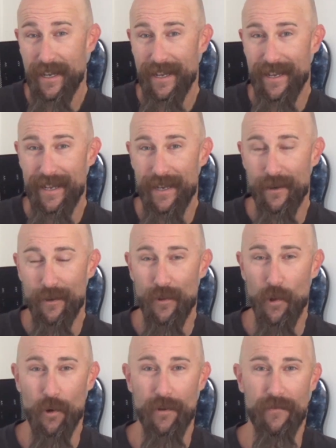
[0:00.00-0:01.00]
in
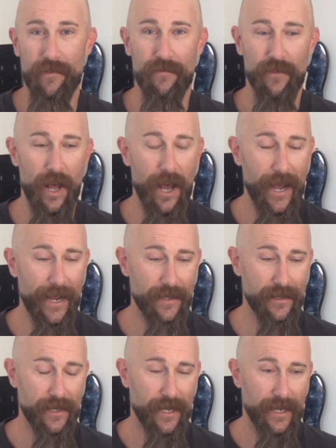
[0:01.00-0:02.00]
Lord of the
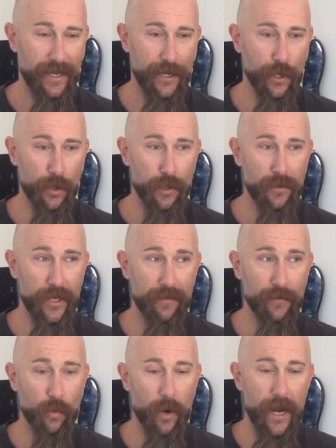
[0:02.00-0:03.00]
Flies. You know, you think of
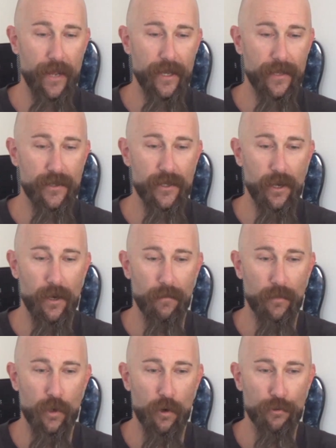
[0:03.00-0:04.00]
the way that some
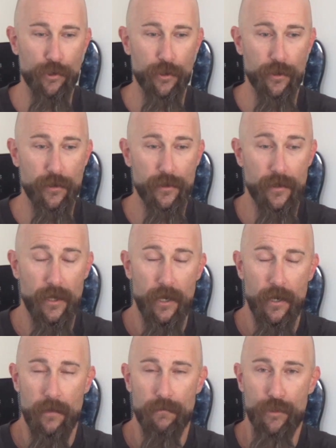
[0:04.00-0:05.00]
cultures
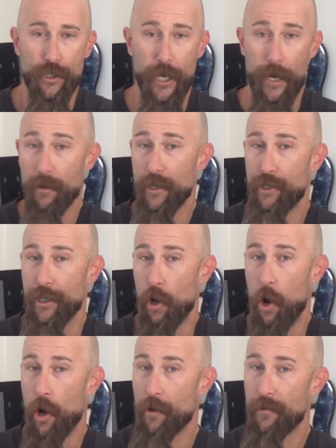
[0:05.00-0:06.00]
cherish and
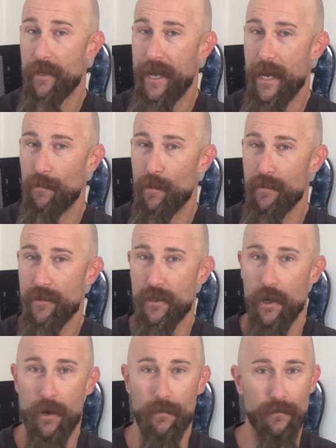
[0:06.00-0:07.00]
honor the animal.
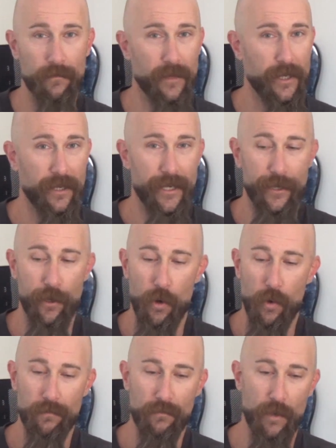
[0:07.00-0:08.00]
Some, you
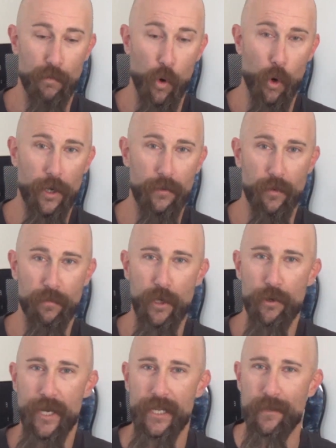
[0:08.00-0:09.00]
know, abhor it and
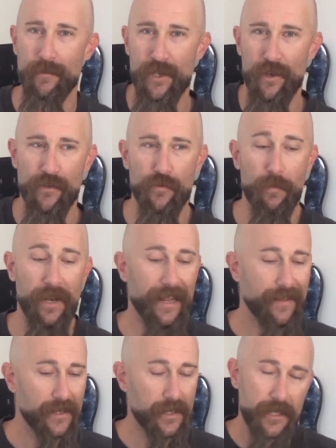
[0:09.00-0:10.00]
repudiate themselves from it.
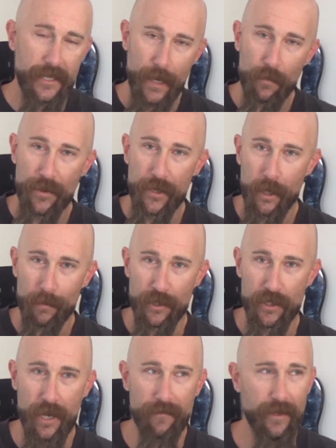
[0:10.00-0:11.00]
And it's the same with the number
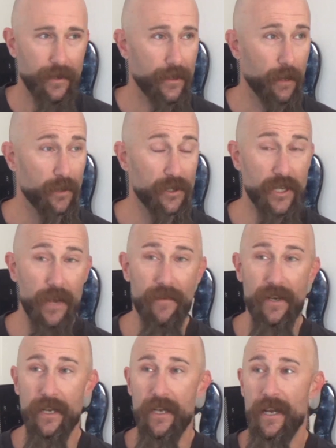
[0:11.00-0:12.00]
seven. Number
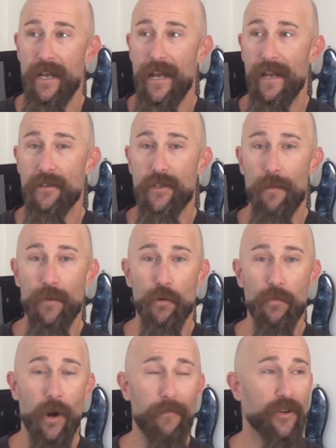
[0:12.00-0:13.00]
seven has come to
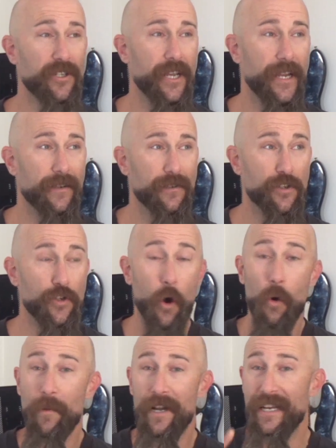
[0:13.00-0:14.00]
represent so
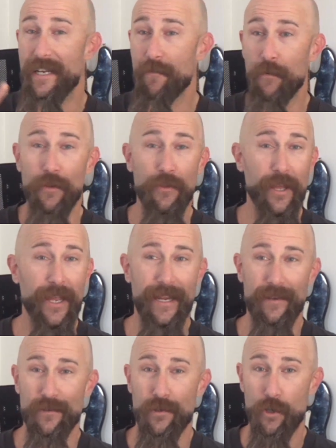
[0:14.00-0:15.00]
many different
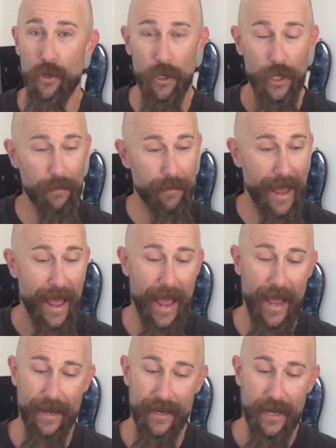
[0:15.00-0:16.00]
things, good,
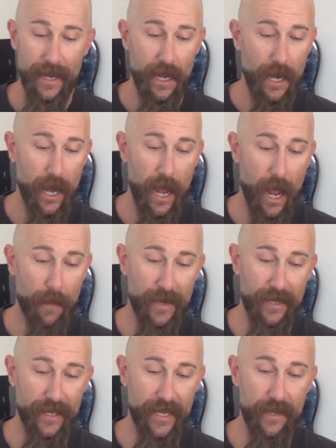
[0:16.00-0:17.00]
bad. I
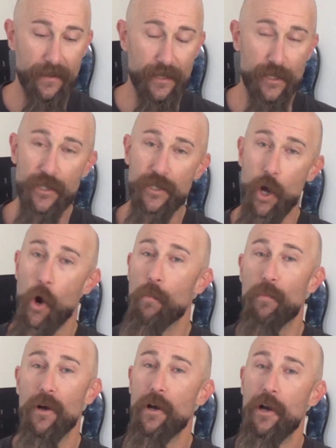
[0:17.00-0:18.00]
mean, the
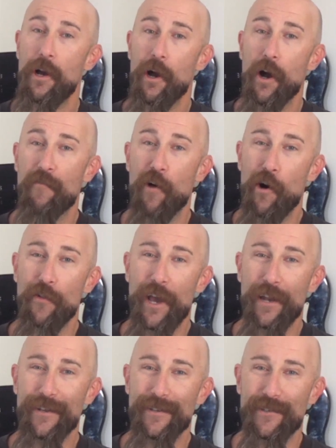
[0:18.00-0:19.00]
scope of all
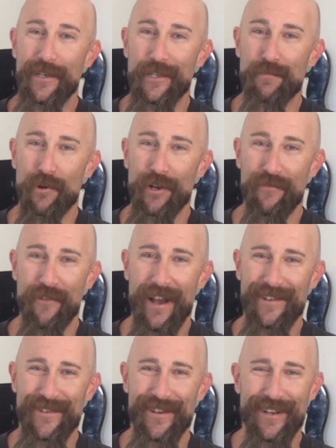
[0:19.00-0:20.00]
that is pretty
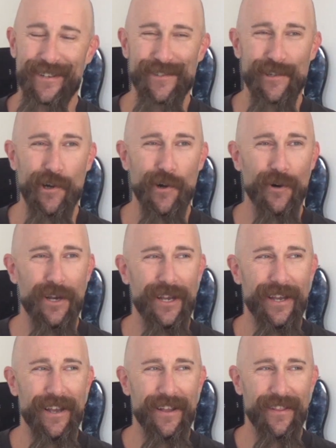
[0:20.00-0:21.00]
fascinating. So
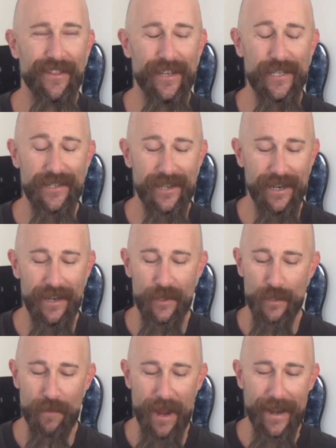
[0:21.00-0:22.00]
this
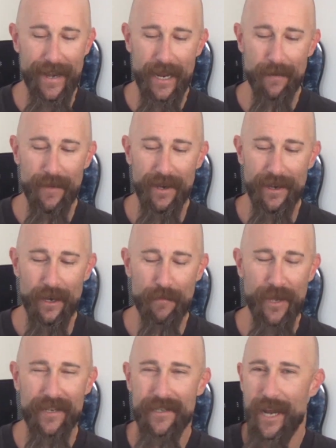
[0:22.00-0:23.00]
band name,
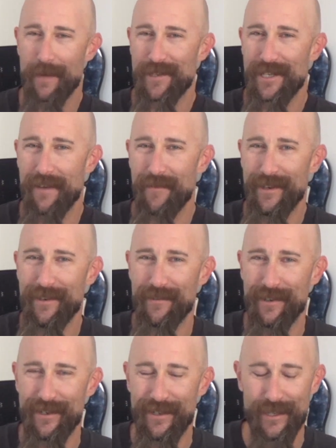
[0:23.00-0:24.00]
Pigs Times Seven,
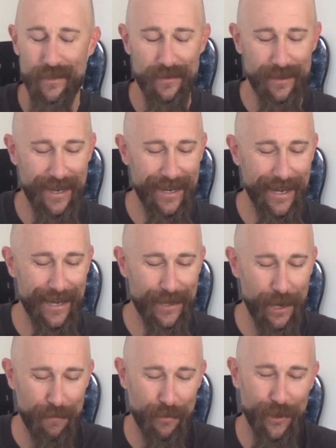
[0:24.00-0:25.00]
is
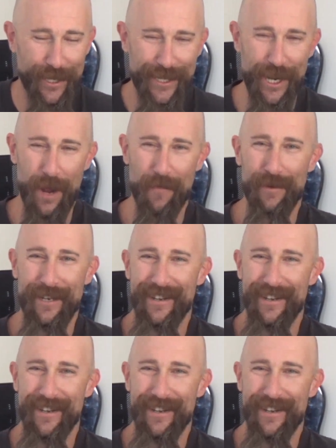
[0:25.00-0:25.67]
a pretty common